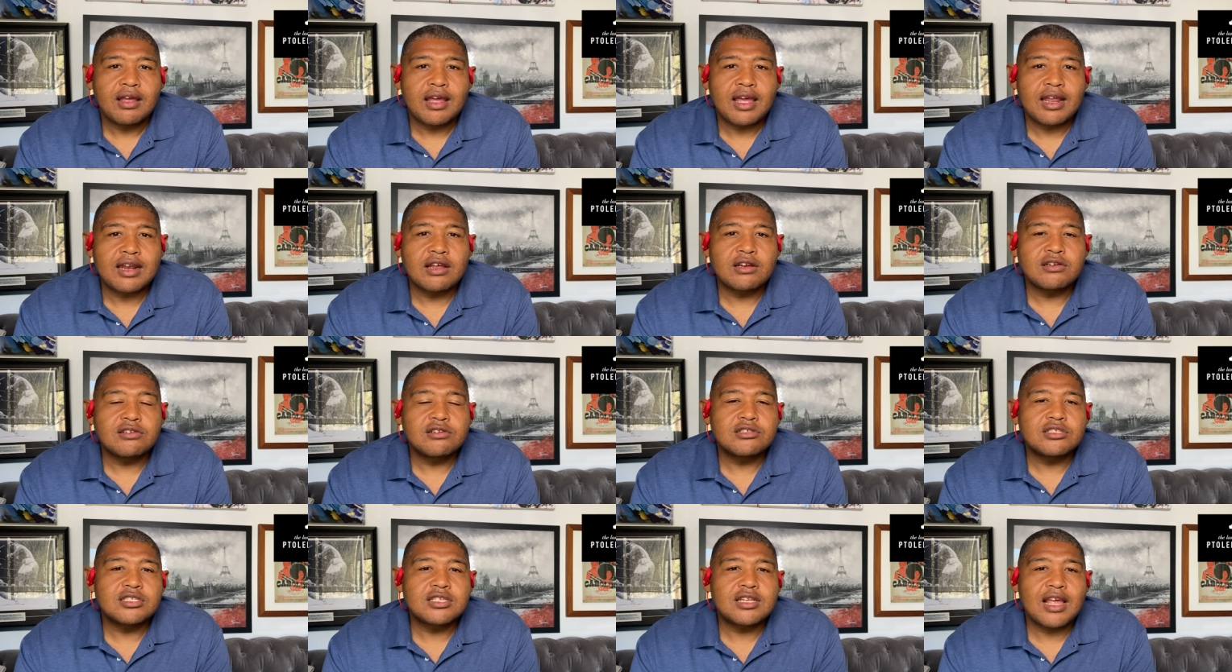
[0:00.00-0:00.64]
and
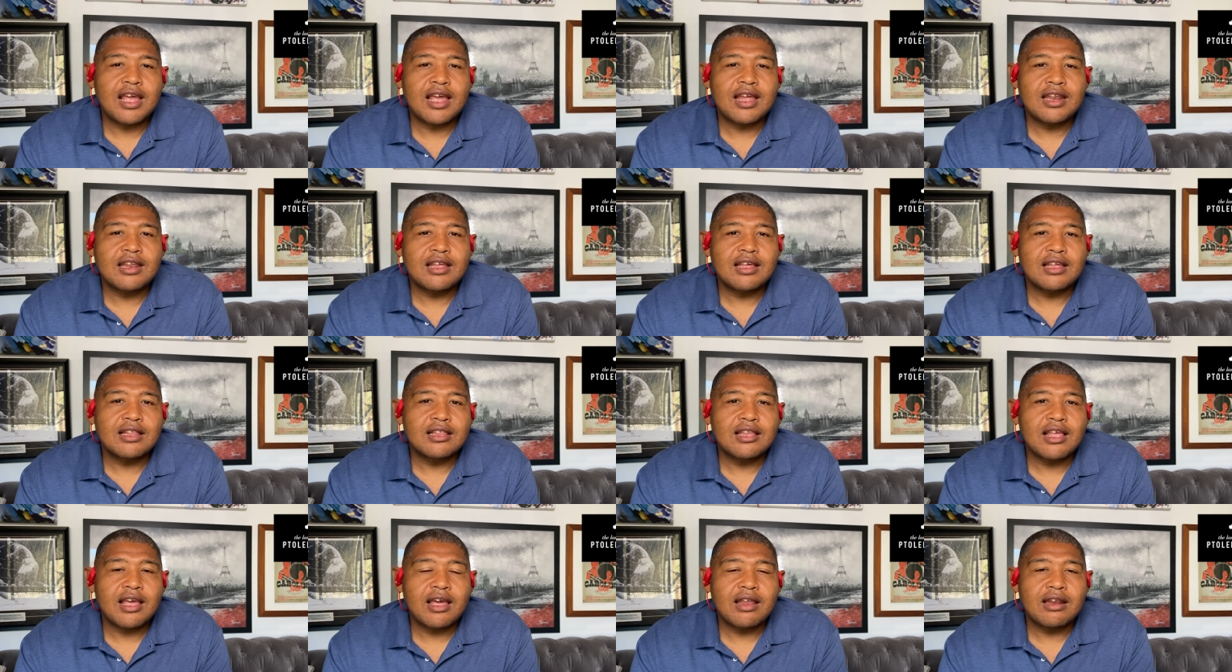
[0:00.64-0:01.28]

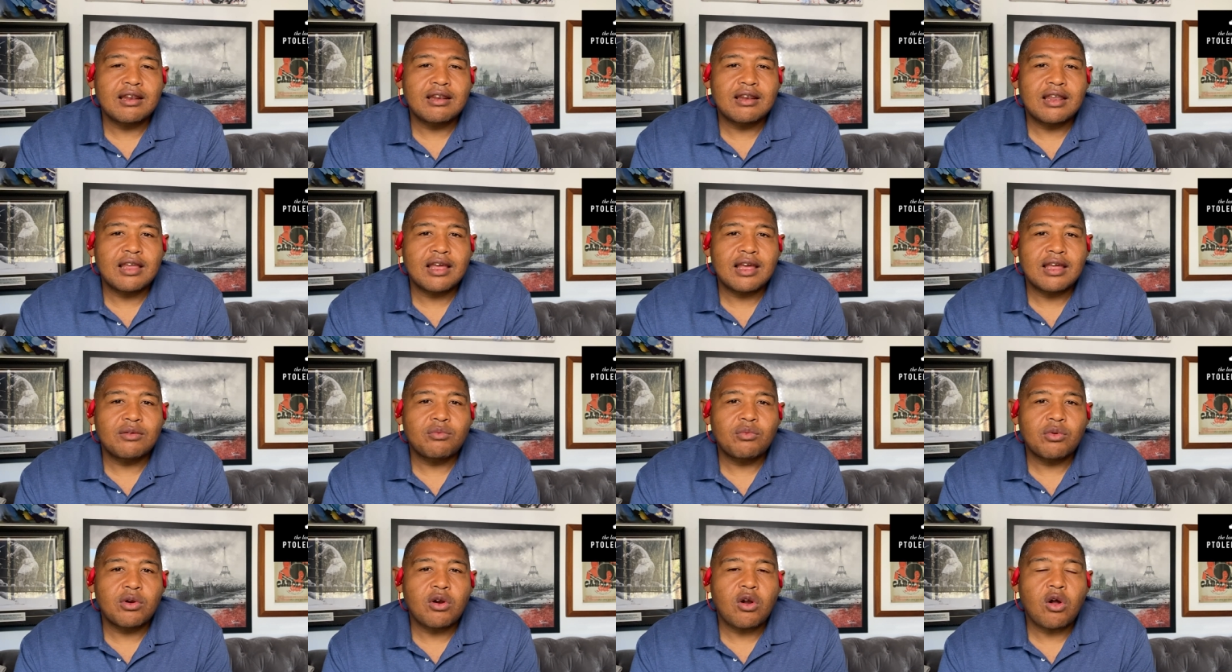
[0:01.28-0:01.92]
understanding that
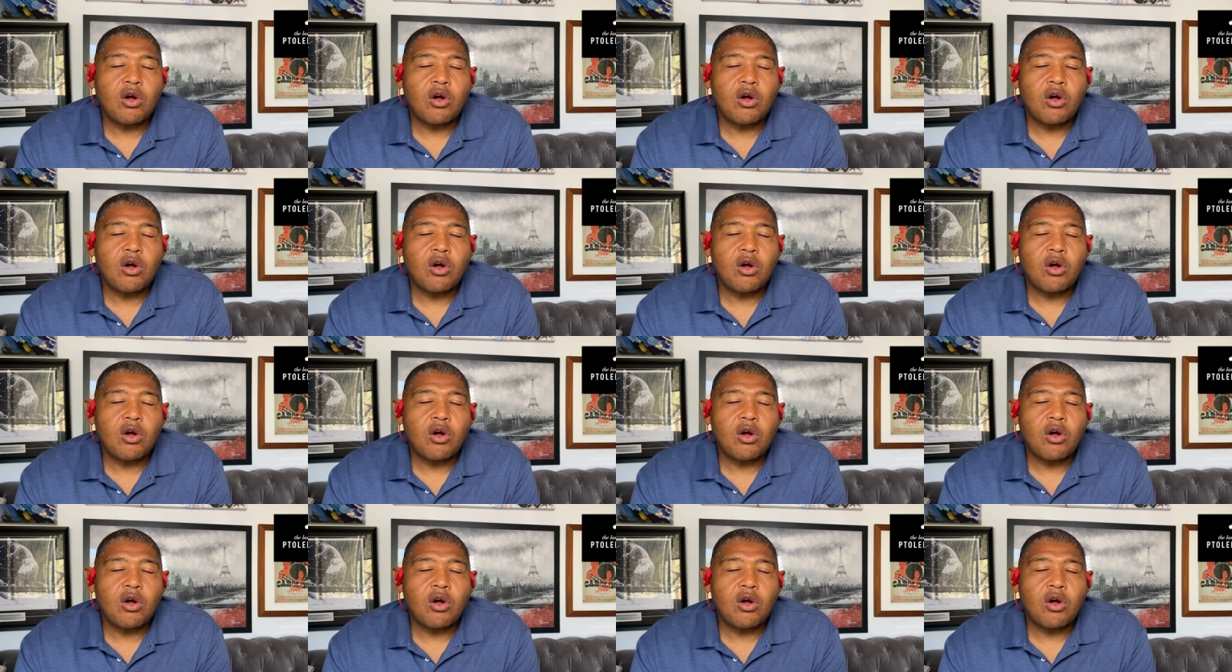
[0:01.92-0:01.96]
that